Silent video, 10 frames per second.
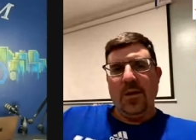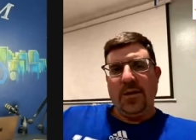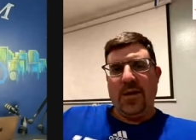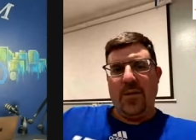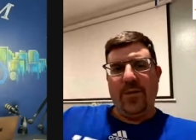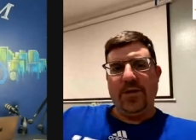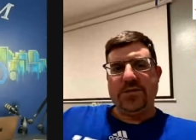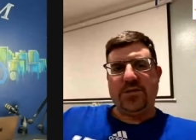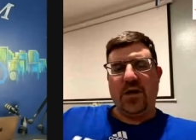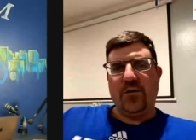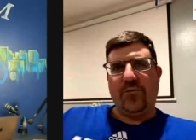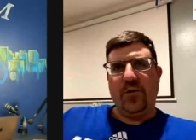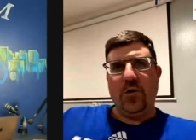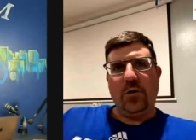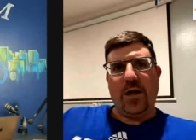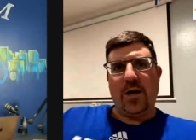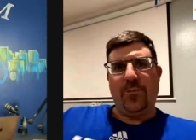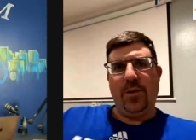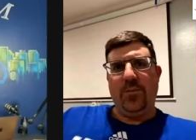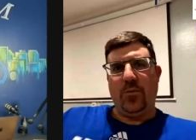Yeah, I mean it's tough. You know, a lot of
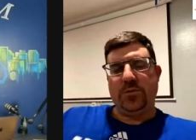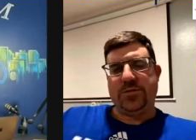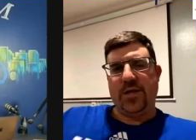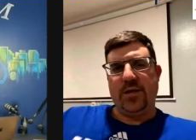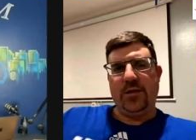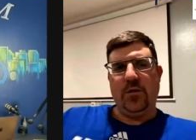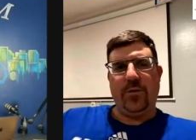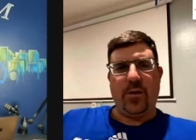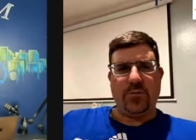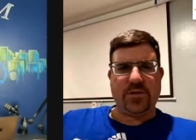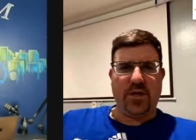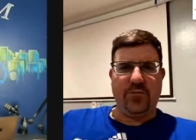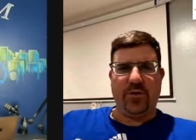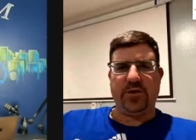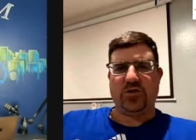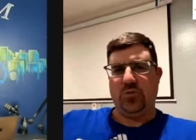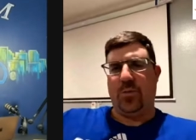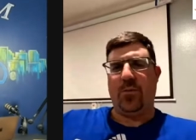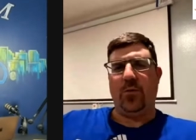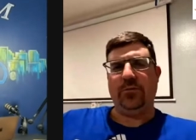people will say, you know, that was kind of like a Super
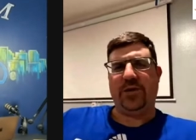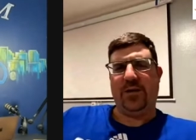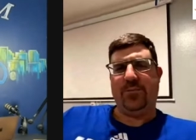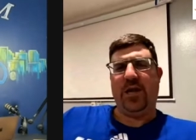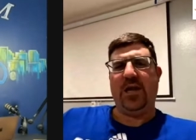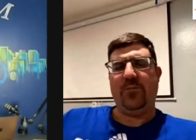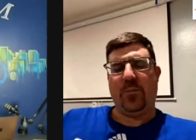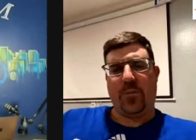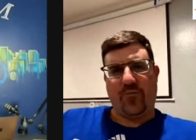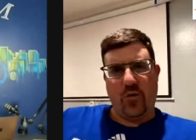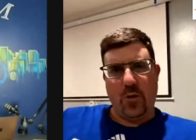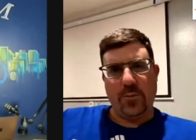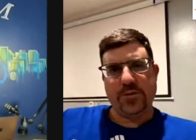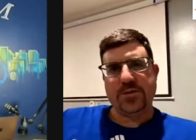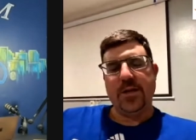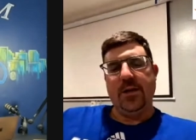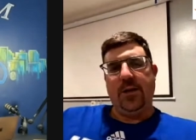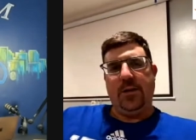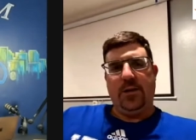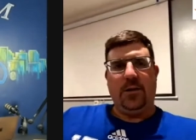Bowl type game performance
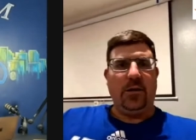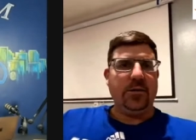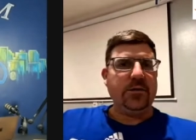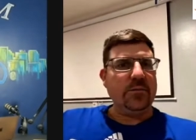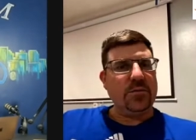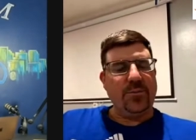uh, to